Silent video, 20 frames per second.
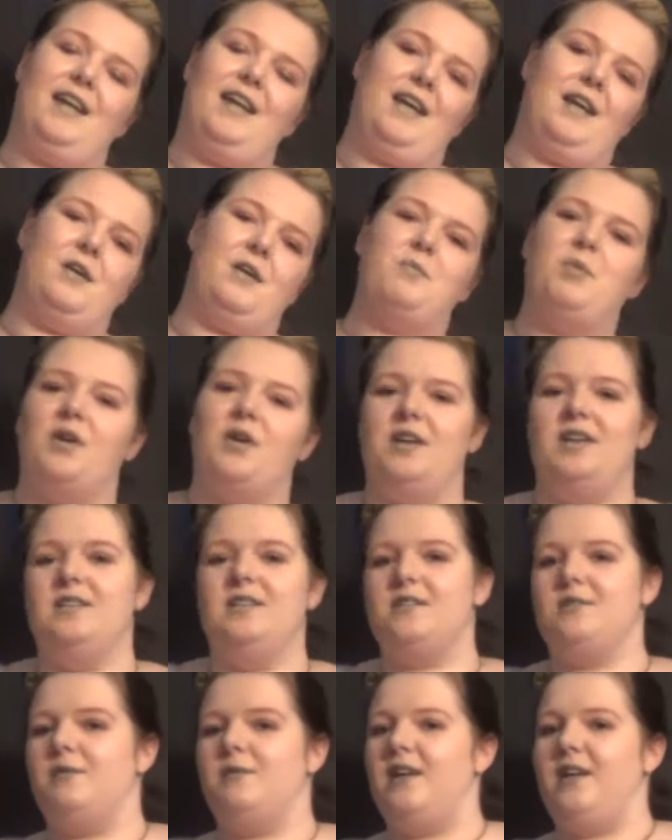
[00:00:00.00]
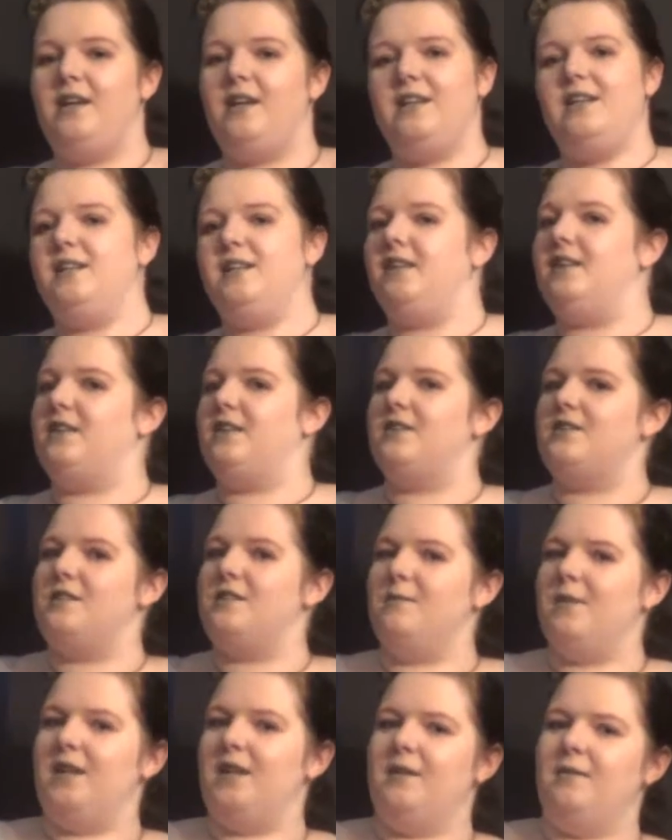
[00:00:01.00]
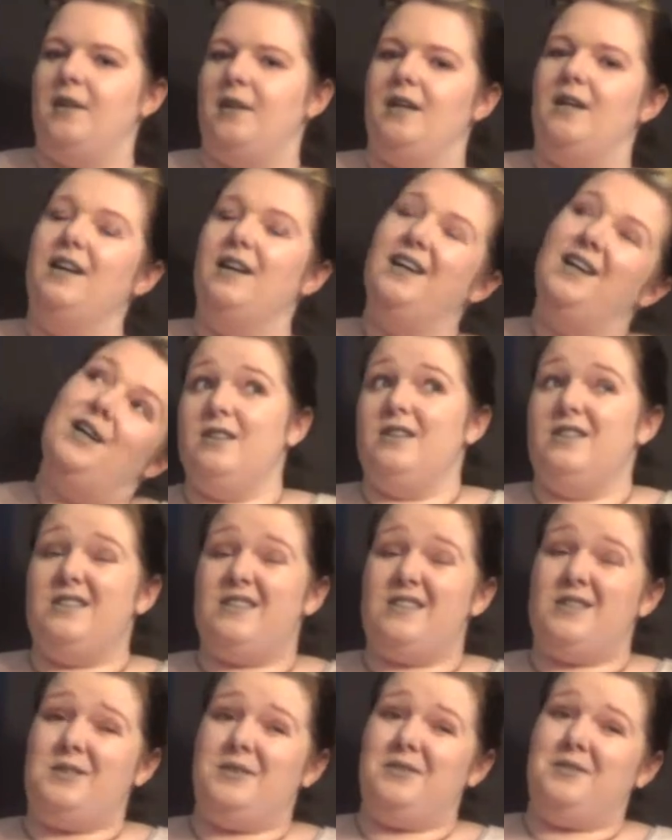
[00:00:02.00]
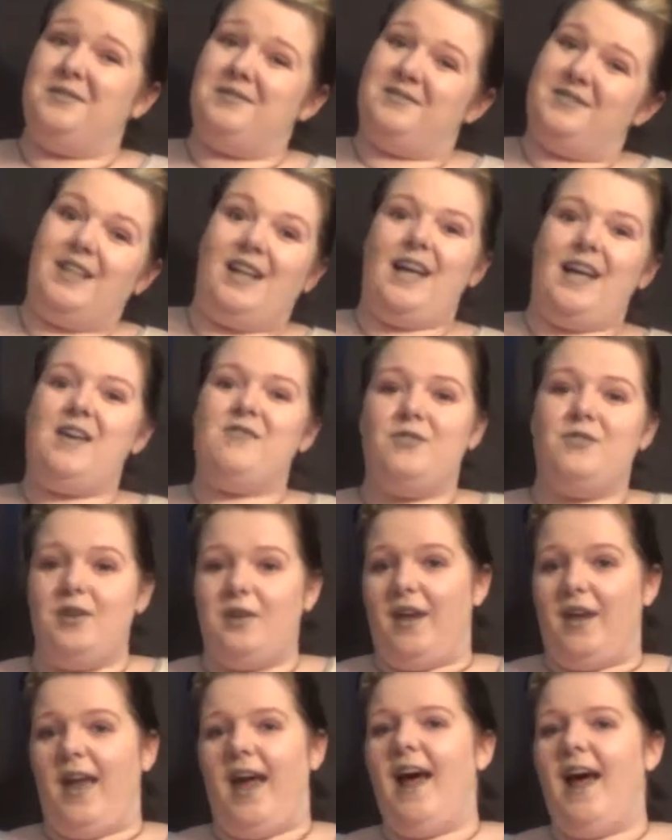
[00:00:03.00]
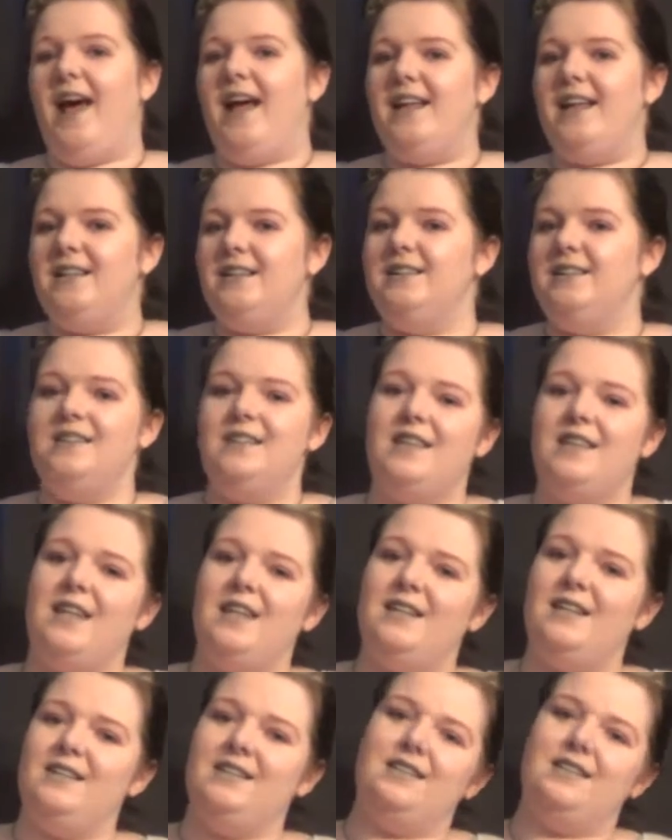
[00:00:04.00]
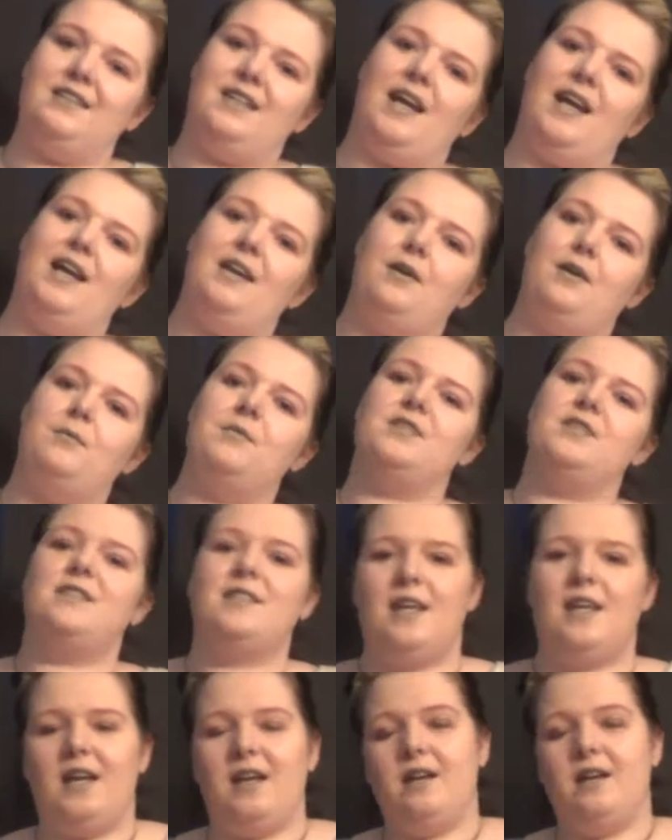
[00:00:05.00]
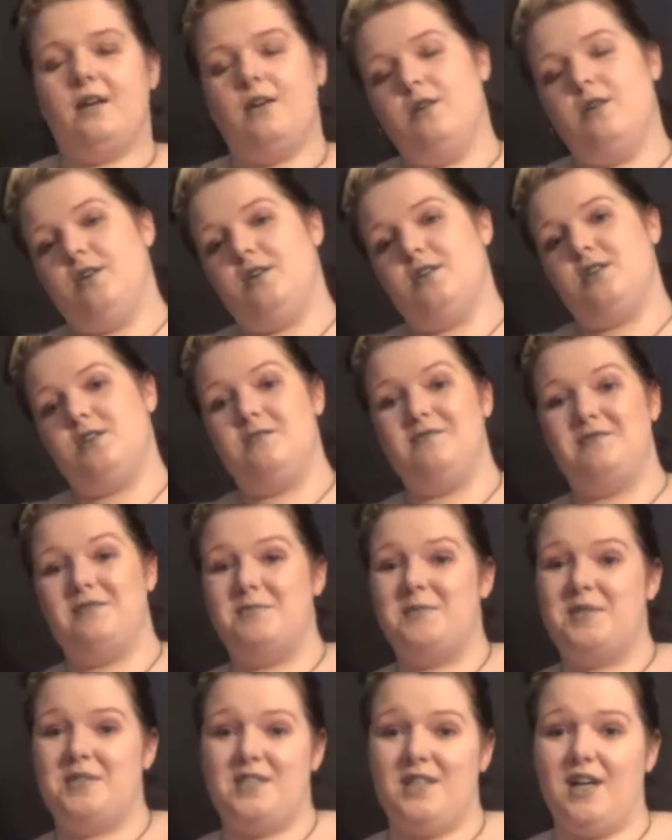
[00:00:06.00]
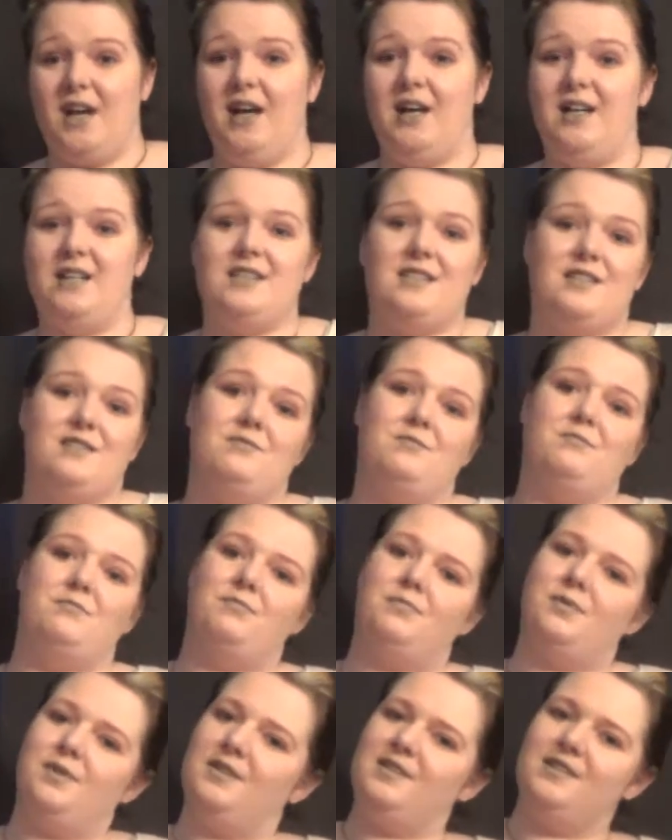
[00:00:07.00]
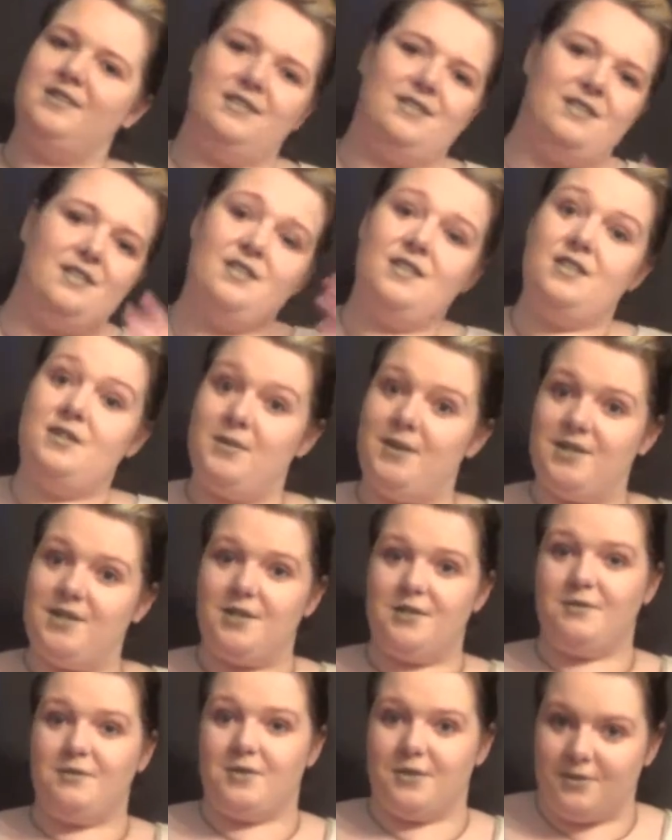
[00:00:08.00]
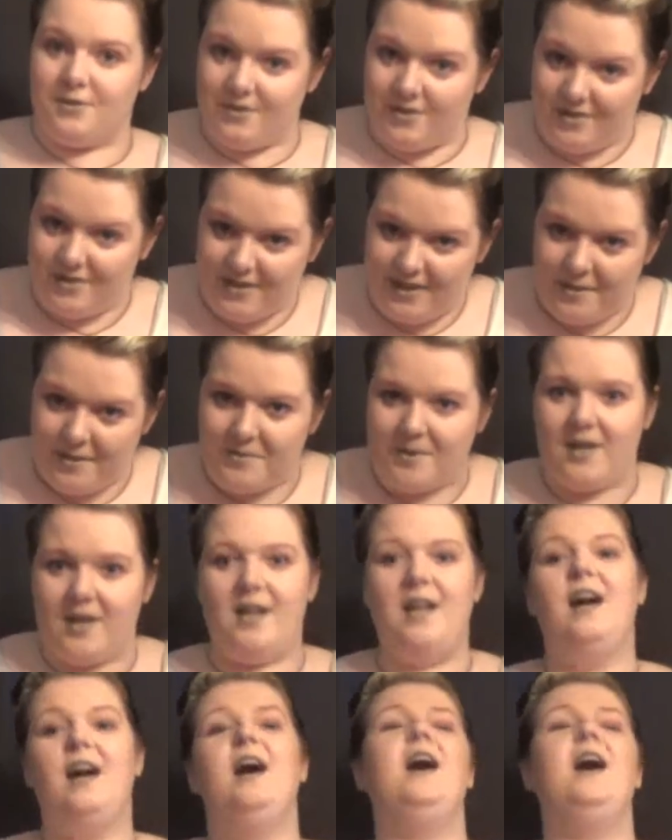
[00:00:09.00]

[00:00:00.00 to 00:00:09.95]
hit a point where you're gonna need custom anyway. So if you can, then I'd always say go custom from the start, but to each their own on that one.